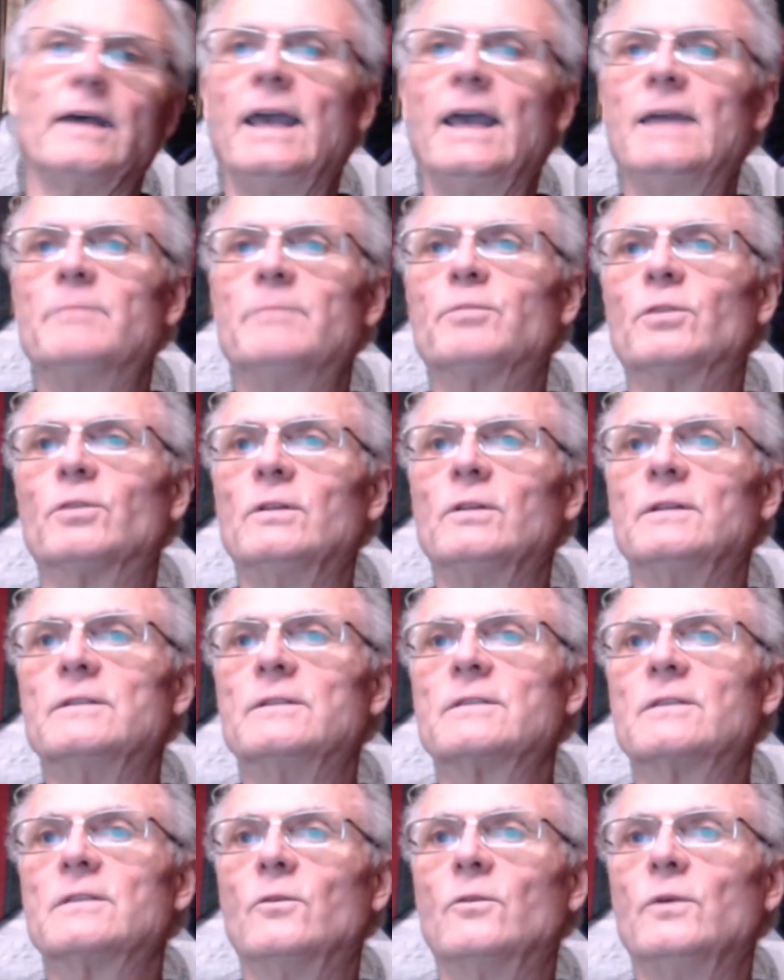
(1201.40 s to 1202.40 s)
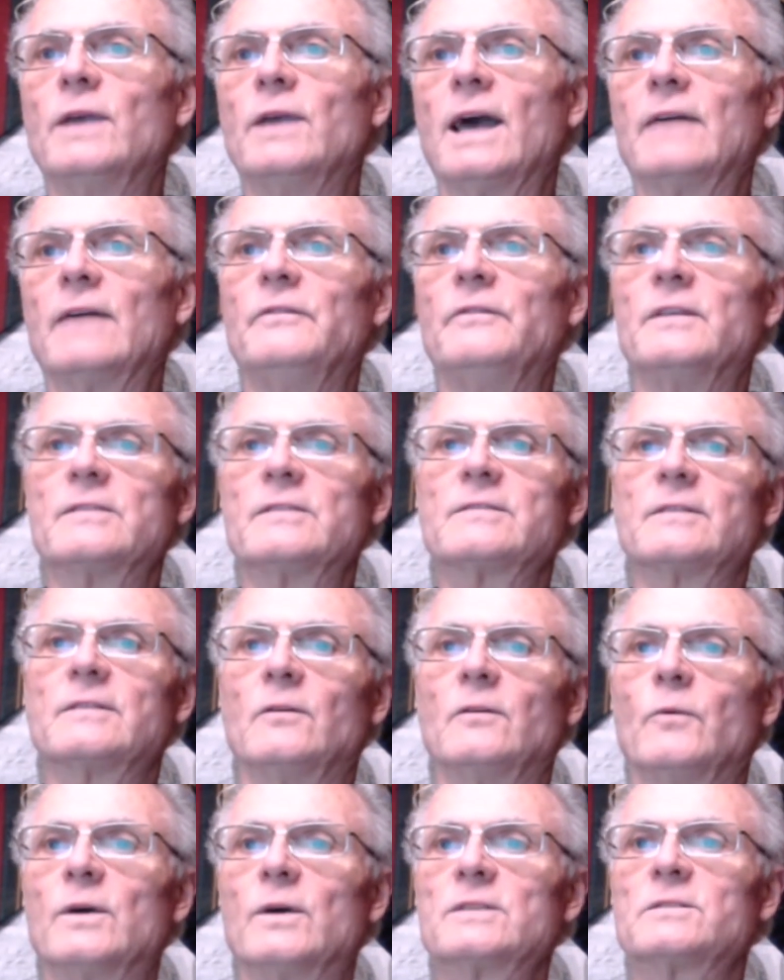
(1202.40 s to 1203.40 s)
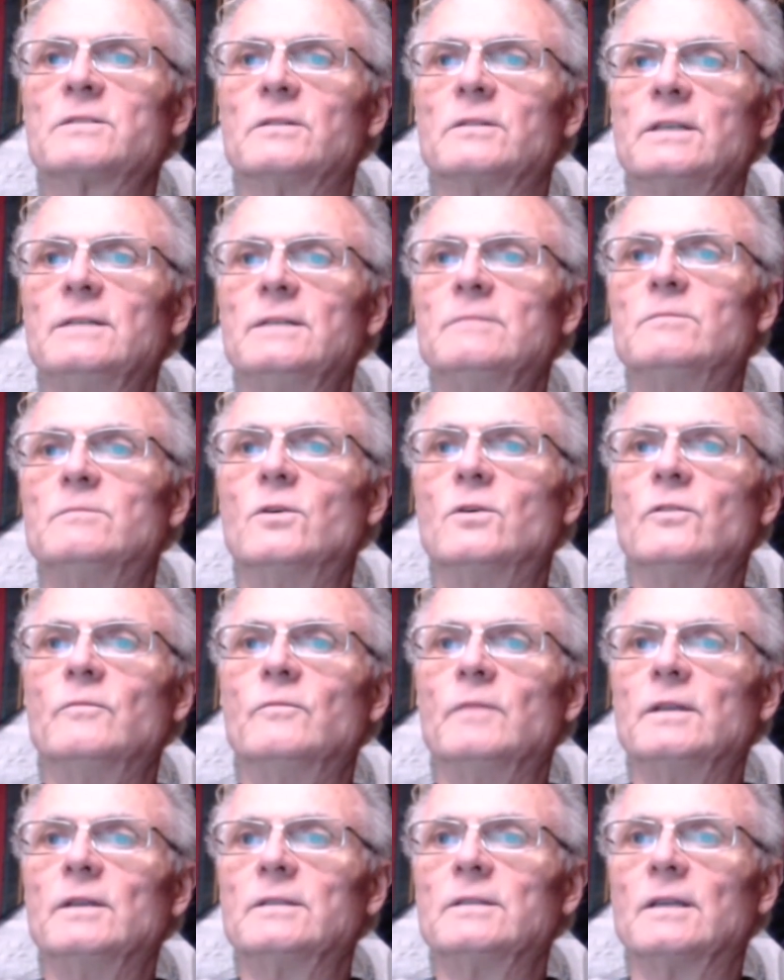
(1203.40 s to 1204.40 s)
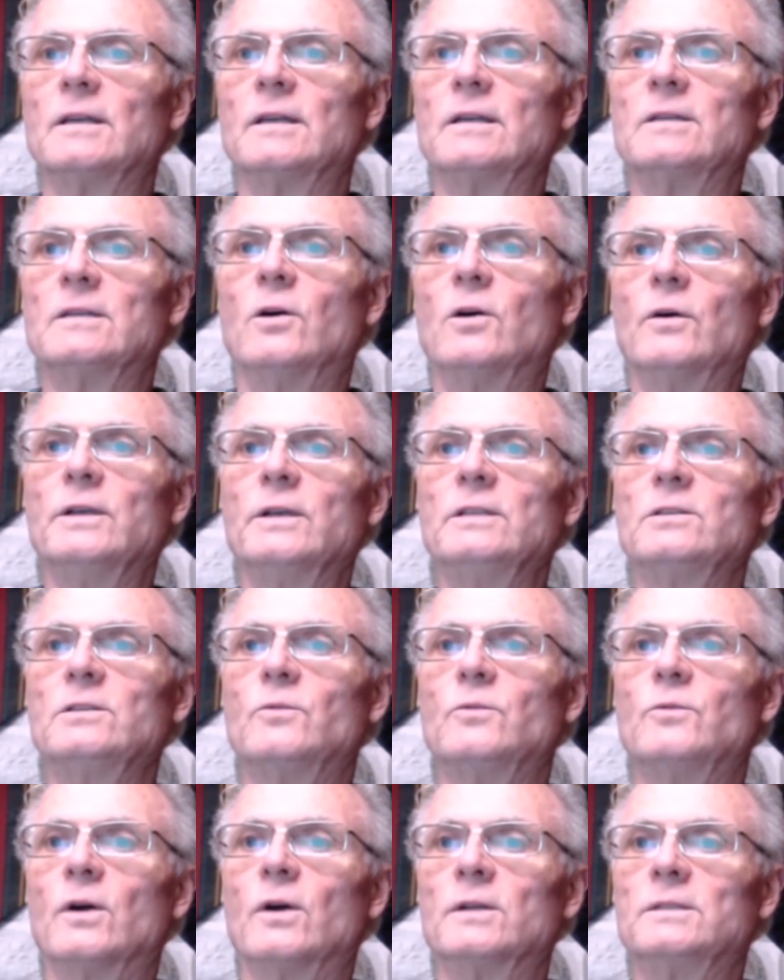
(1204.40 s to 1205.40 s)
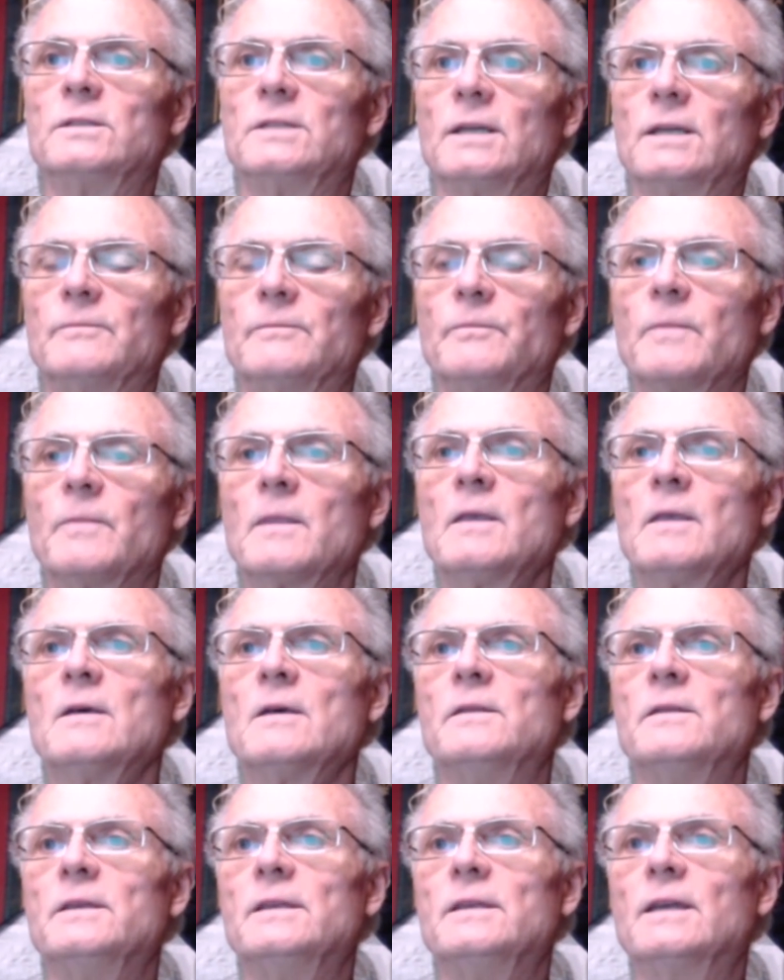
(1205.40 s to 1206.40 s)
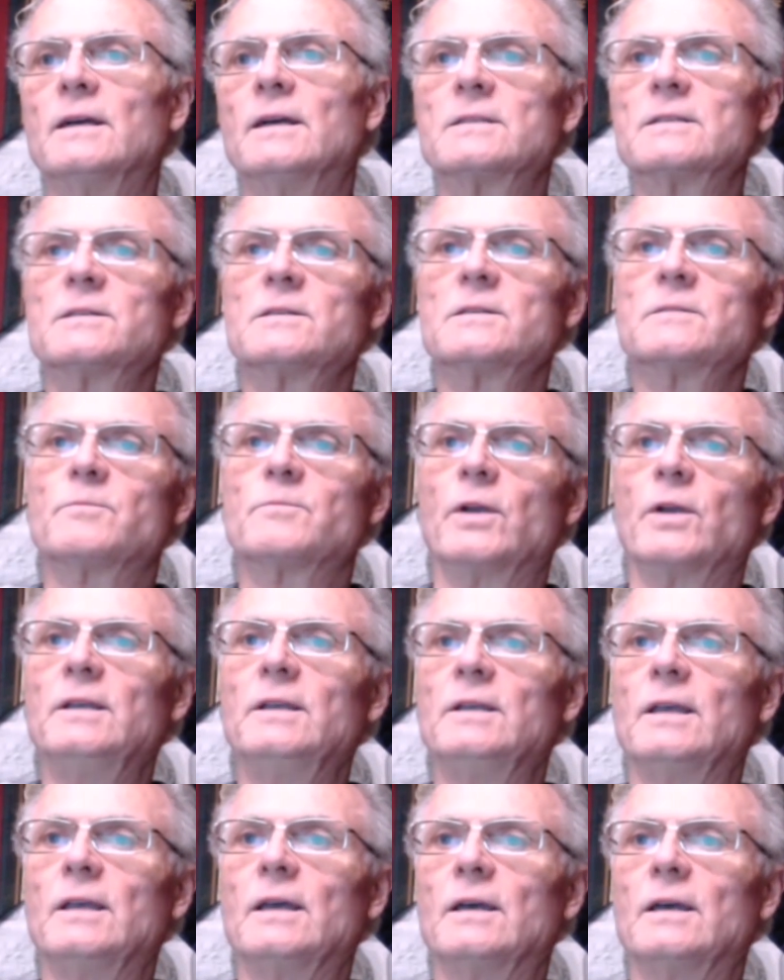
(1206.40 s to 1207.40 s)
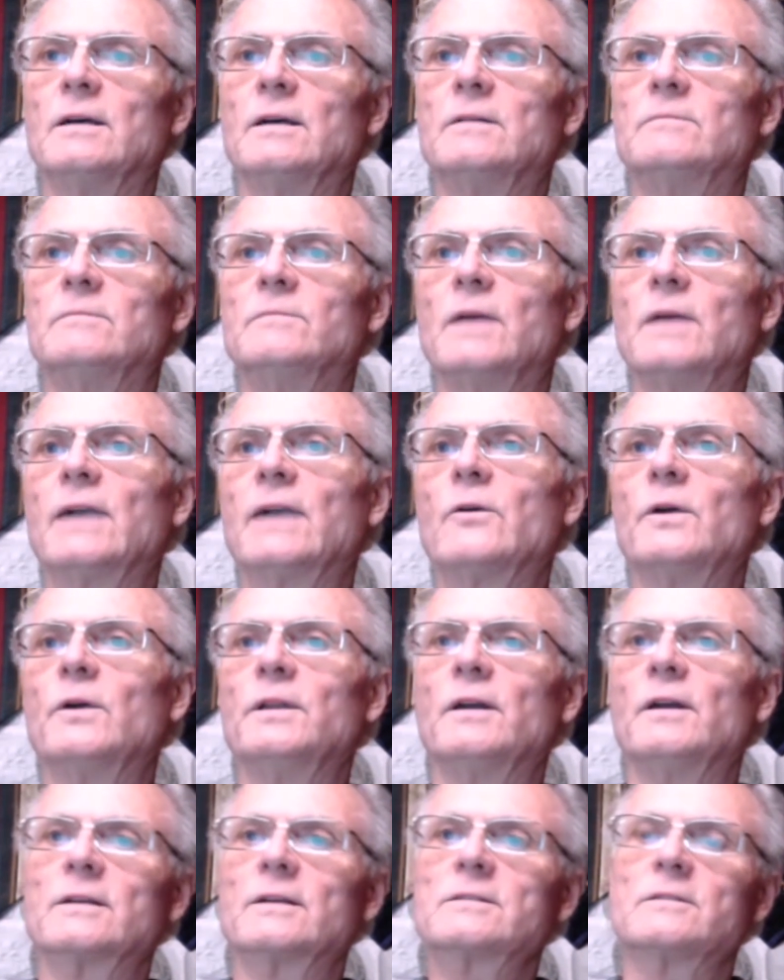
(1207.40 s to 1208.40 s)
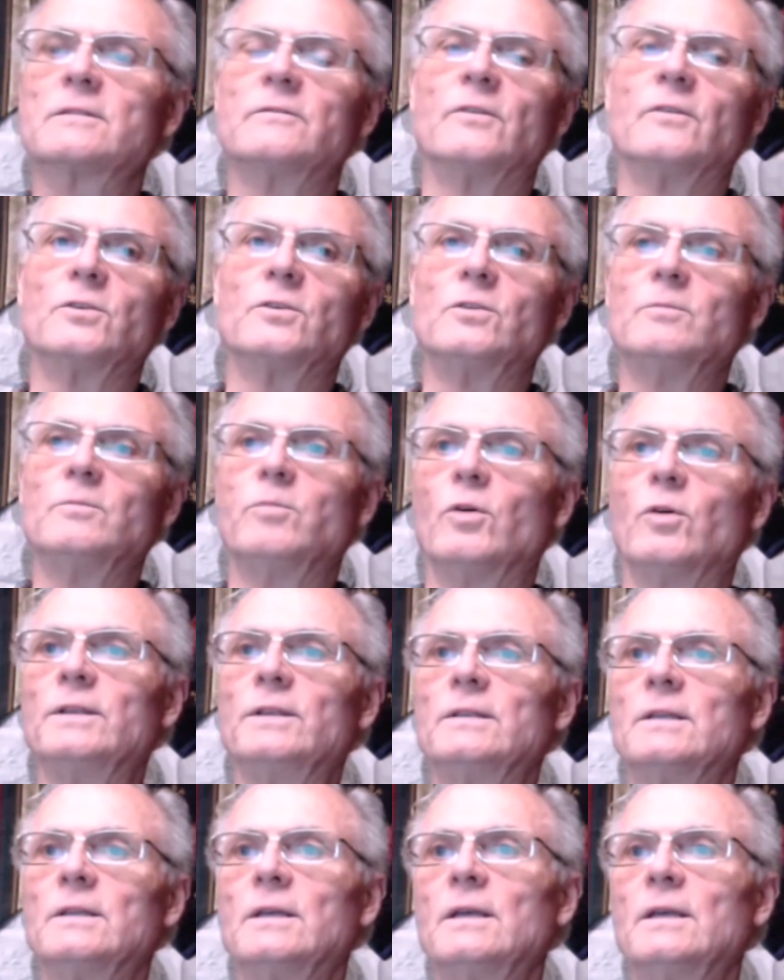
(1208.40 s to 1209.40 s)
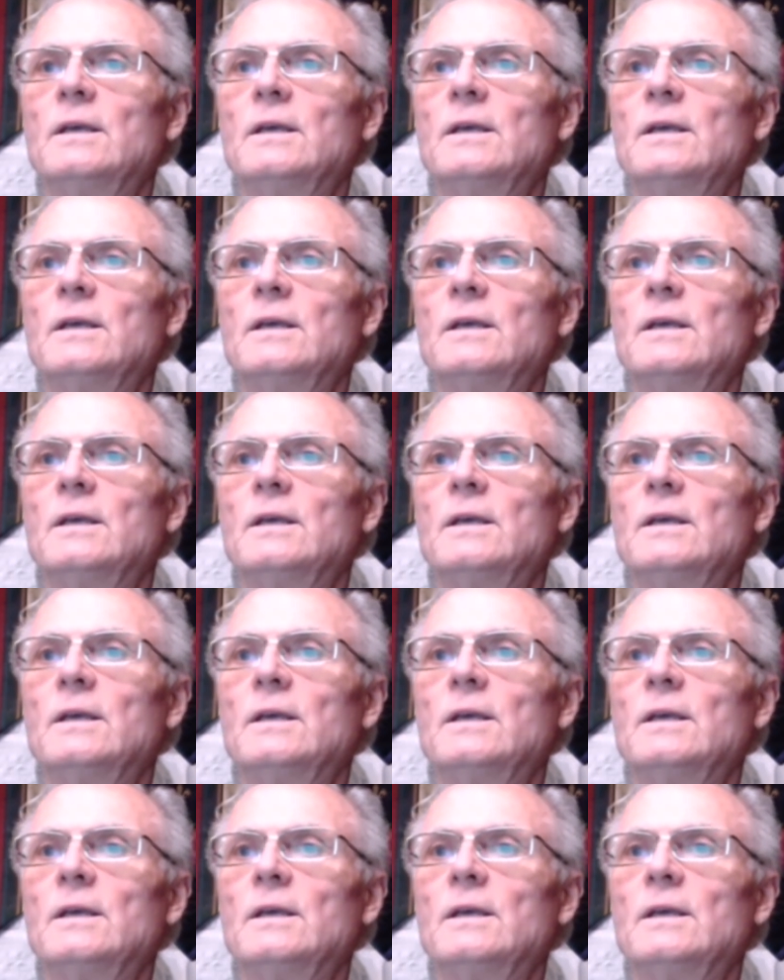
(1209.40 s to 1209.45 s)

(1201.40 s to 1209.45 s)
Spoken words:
April. And so we have this westerly movement going toward the spring equinox, the vernal point